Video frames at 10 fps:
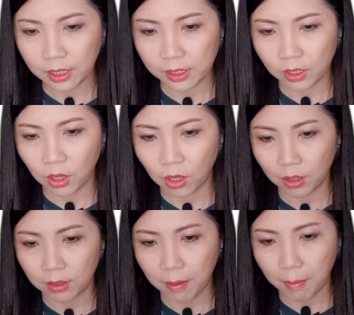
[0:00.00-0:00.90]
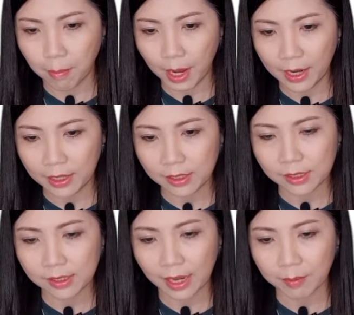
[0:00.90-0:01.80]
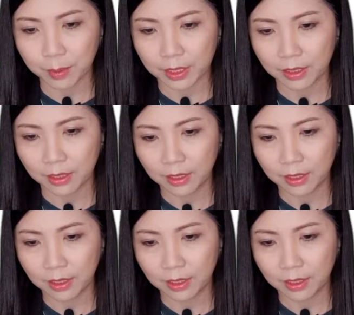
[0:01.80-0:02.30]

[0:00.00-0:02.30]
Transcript: is called minor segment.